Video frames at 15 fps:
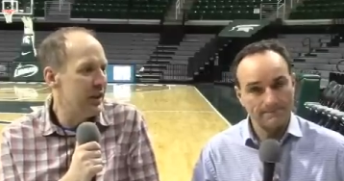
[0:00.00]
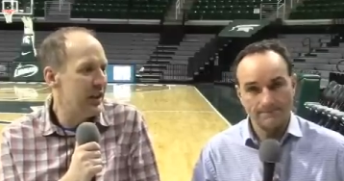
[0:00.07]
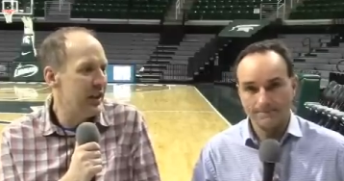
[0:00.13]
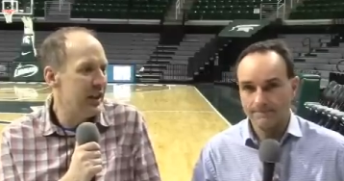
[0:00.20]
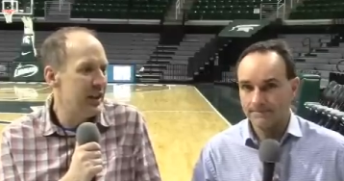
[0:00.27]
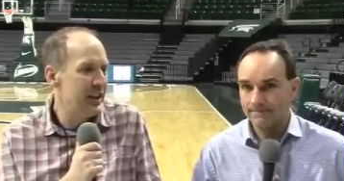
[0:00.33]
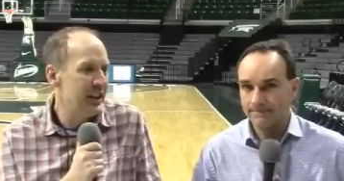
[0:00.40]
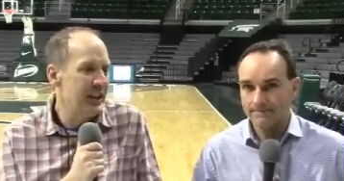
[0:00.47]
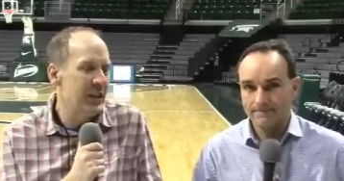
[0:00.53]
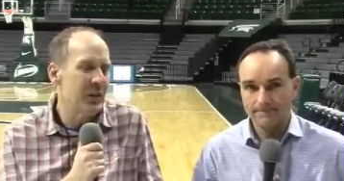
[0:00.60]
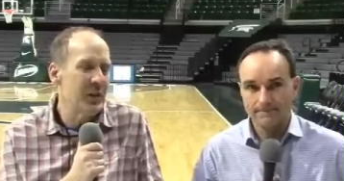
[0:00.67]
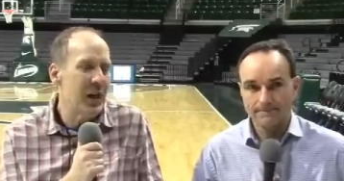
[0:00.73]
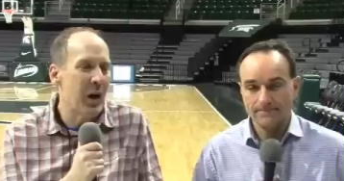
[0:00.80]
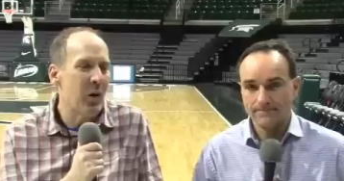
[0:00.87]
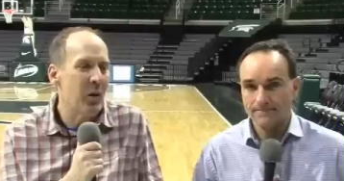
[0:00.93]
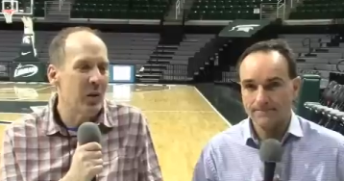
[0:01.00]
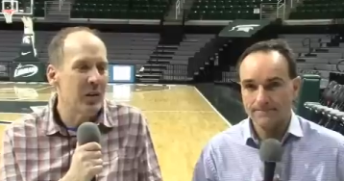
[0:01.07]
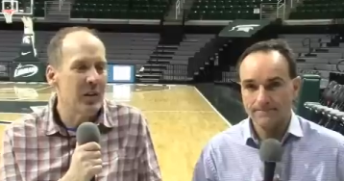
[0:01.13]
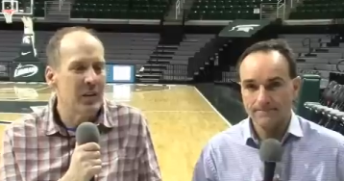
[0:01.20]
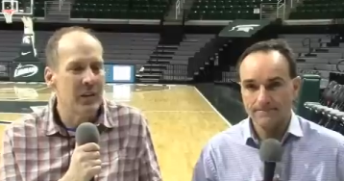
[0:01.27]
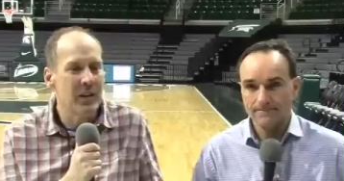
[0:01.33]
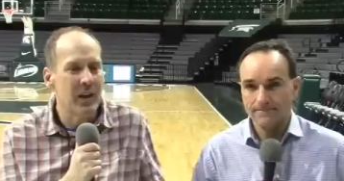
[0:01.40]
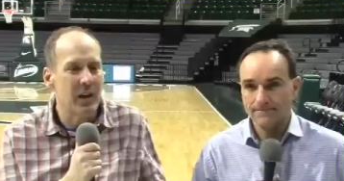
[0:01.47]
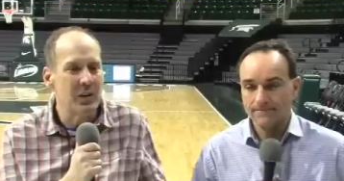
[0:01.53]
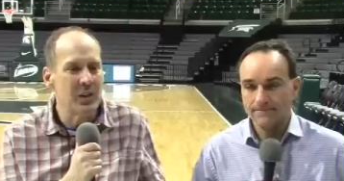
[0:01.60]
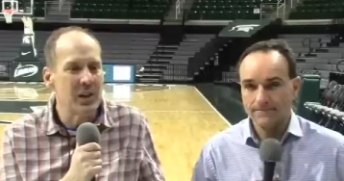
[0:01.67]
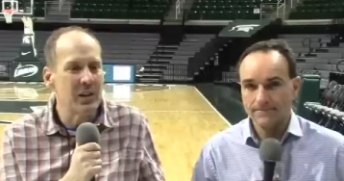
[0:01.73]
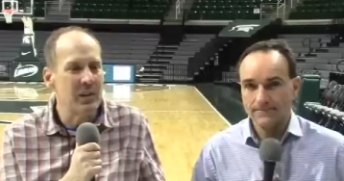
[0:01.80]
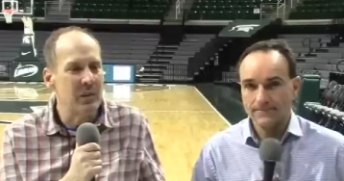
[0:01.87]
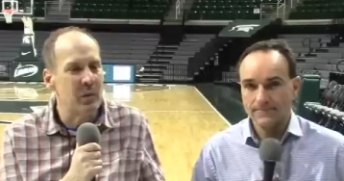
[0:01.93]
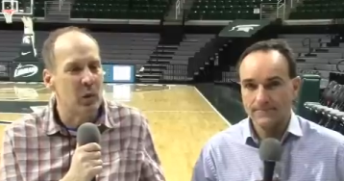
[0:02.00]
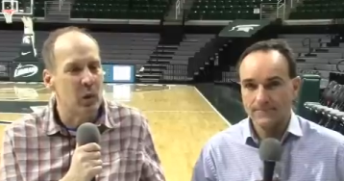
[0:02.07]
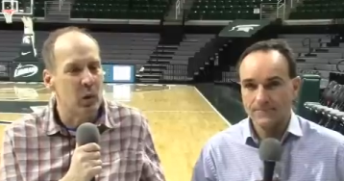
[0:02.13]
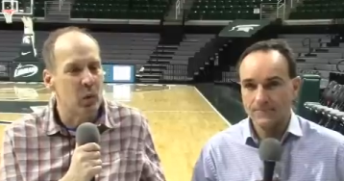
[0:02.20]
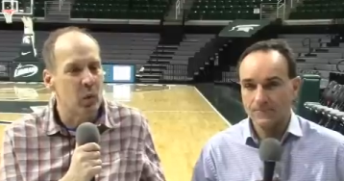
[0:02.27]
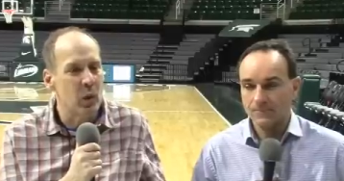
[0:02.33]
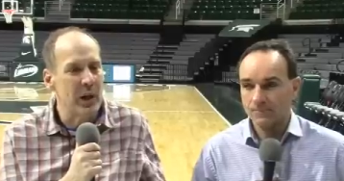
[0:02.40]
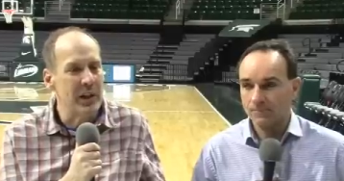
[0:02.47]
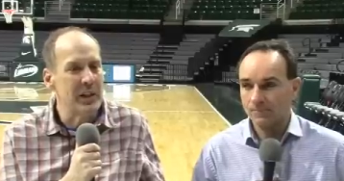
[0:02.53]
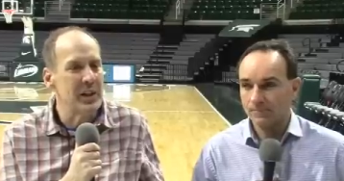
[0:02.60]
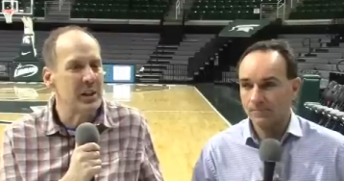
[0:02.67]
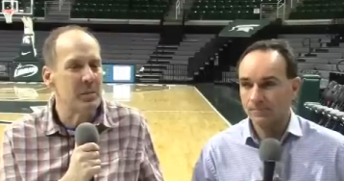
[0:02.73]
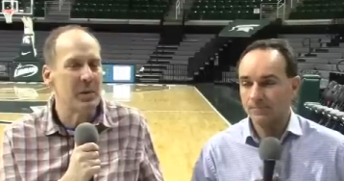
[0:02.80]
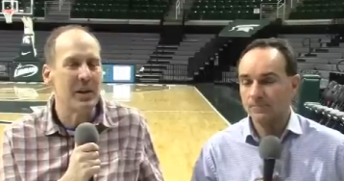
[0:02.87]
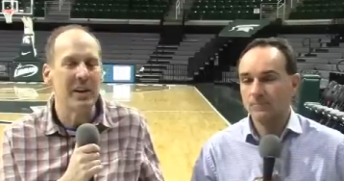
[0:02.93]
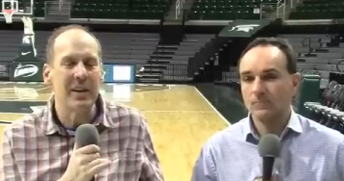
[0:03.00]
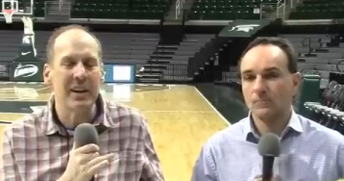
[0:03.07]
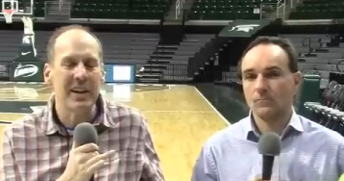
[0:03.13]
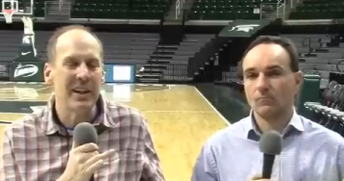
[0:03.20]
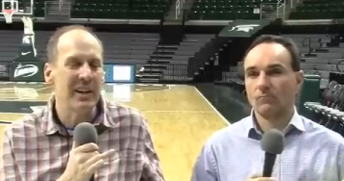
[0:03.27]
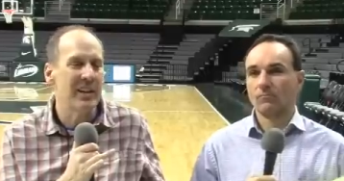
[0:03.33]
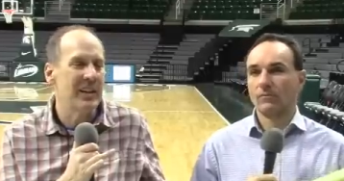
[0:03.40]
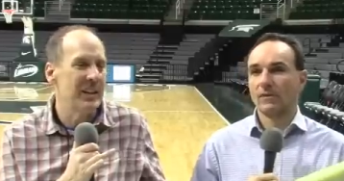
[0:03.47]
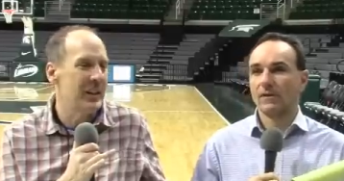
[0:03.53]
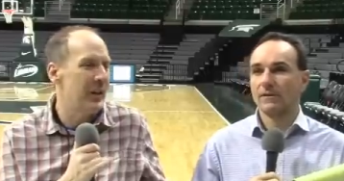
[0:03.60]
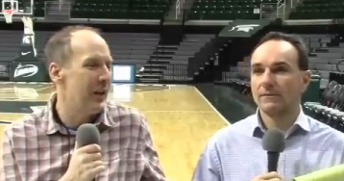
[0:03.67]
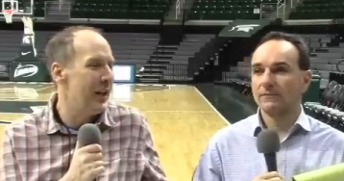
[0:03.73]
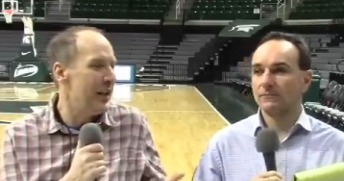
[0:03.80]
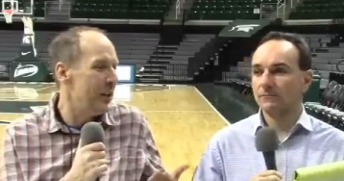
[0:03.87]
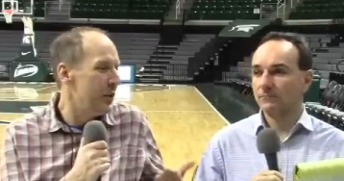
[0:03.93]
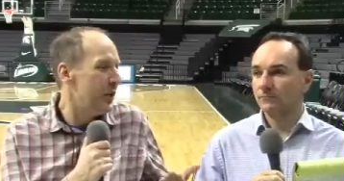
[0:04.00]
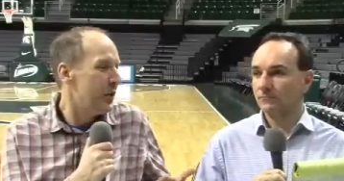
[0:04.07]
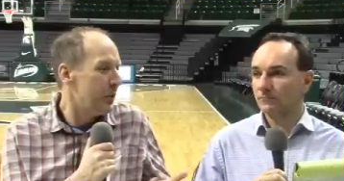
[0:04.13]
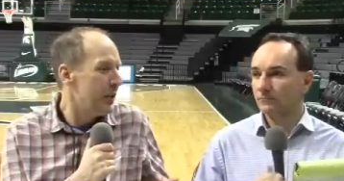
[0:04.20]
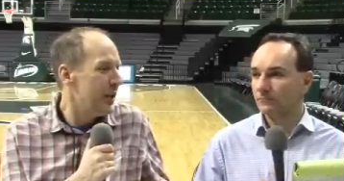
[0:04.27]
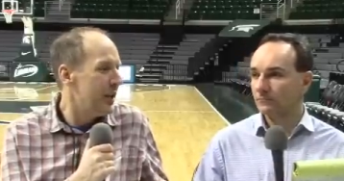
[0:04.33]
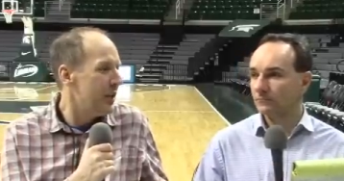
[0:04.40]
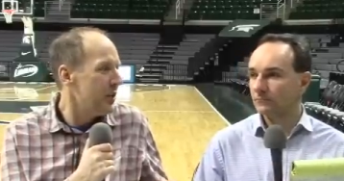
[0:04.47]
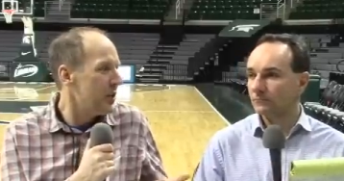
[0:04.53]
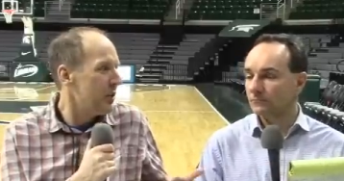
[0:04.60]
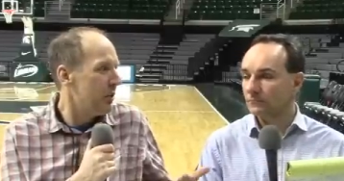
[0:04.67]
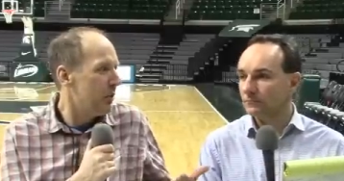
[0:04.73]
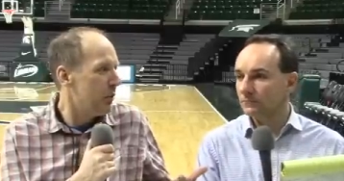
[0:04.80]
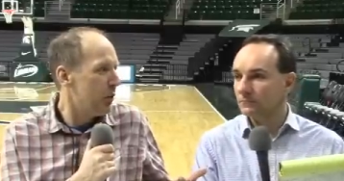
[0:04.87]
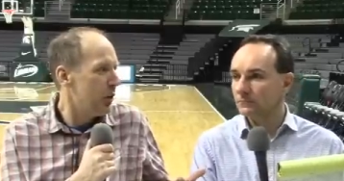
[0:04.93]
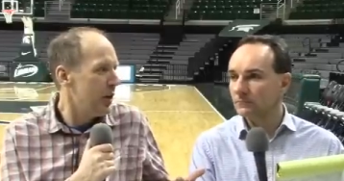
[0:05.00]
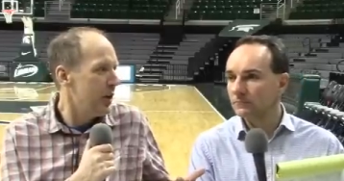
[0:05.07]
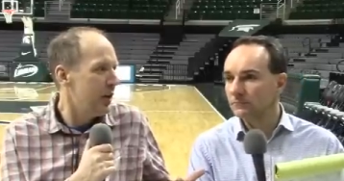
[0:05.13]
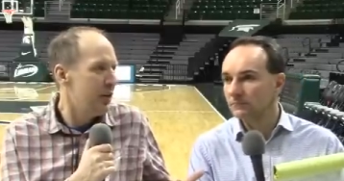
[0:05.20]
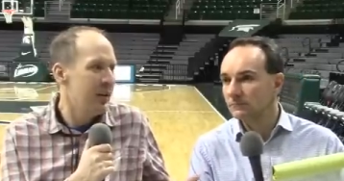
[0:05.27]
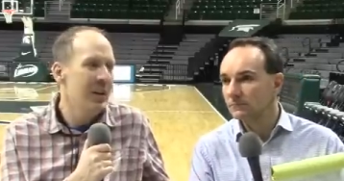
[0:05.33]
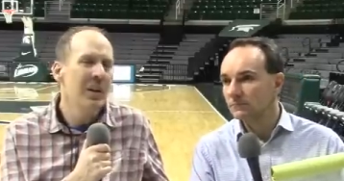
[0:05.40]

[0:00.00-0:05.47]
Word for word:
Speaker 1: And, you know, now I was going to write this, but, you know, I had to do a three and out instead of a four and out.